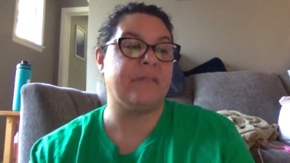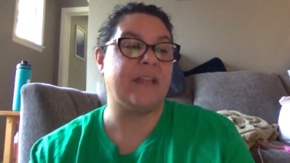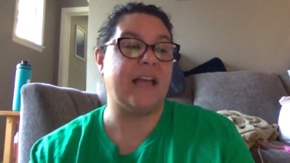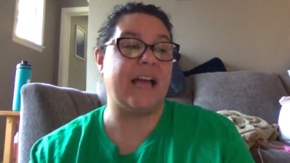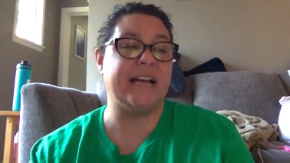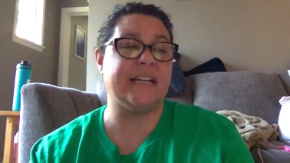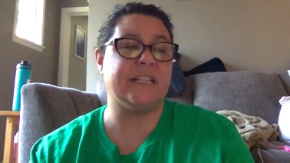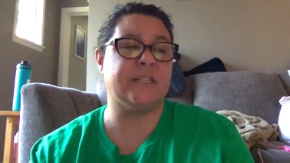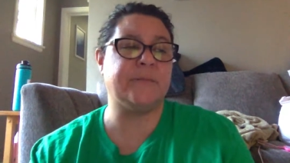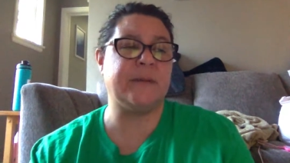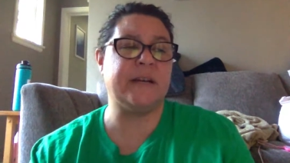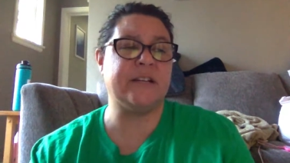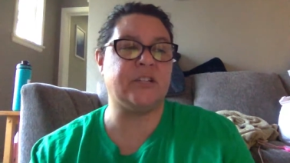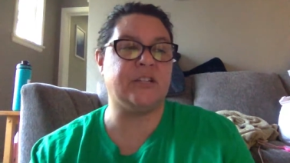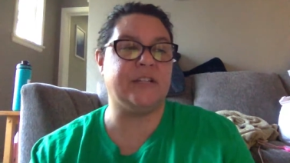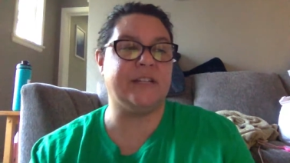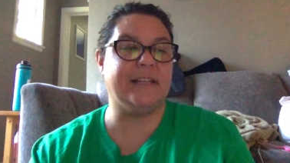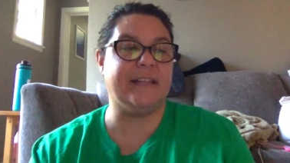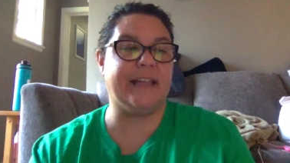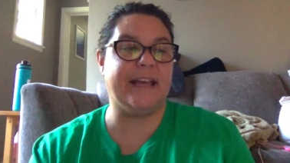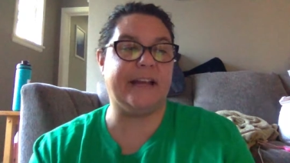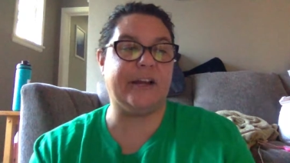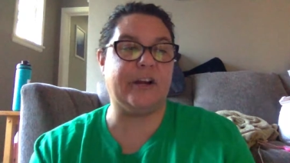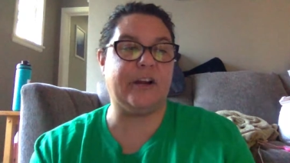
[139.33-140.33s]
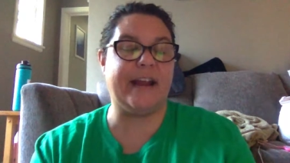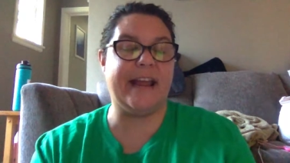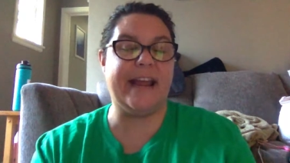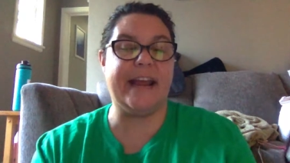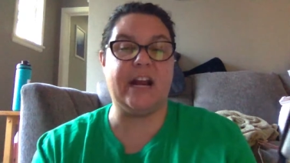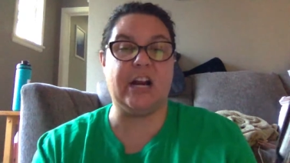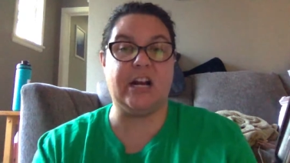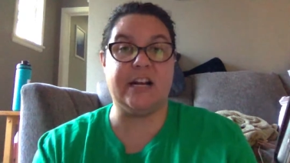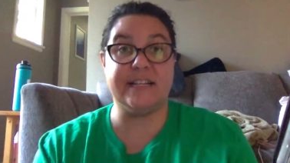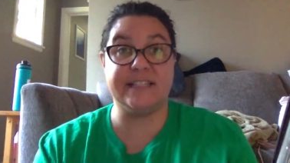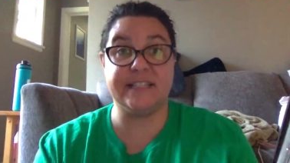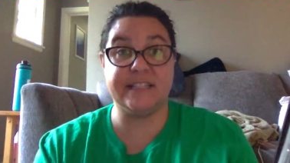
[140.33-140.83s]
I especially like her
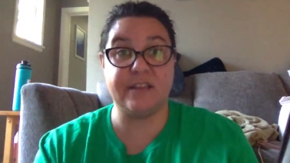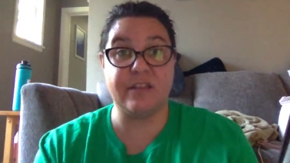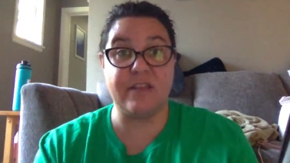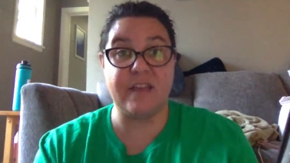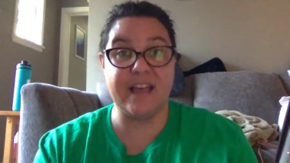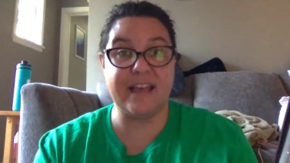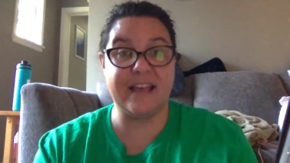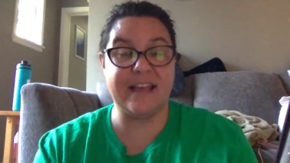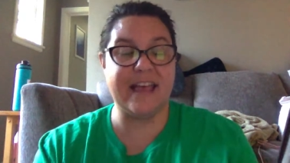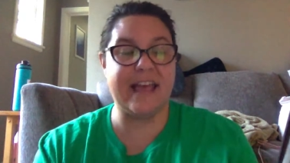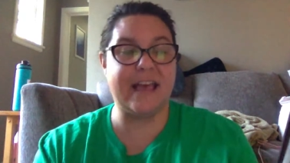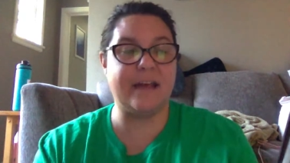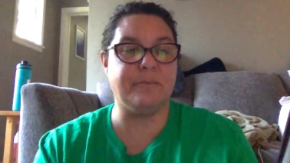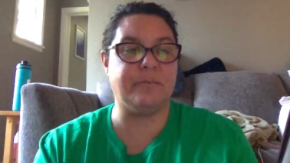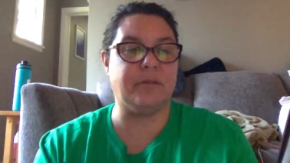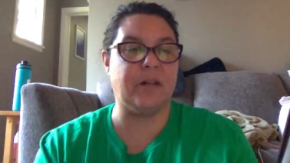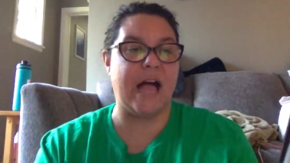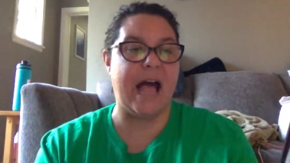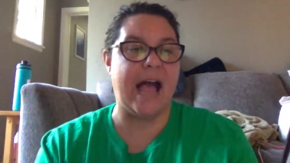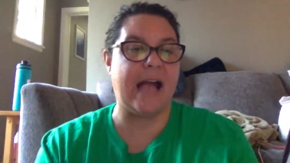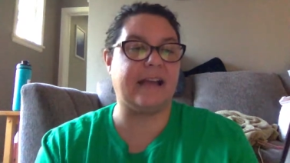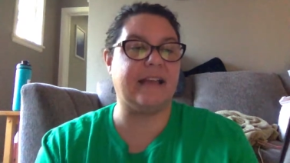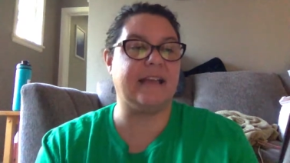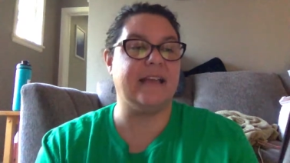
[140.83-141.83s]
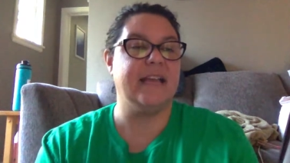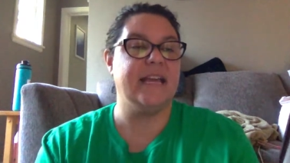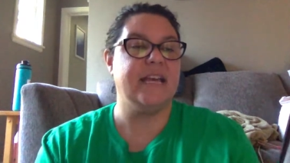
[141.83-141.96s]
hair. It's thick and black.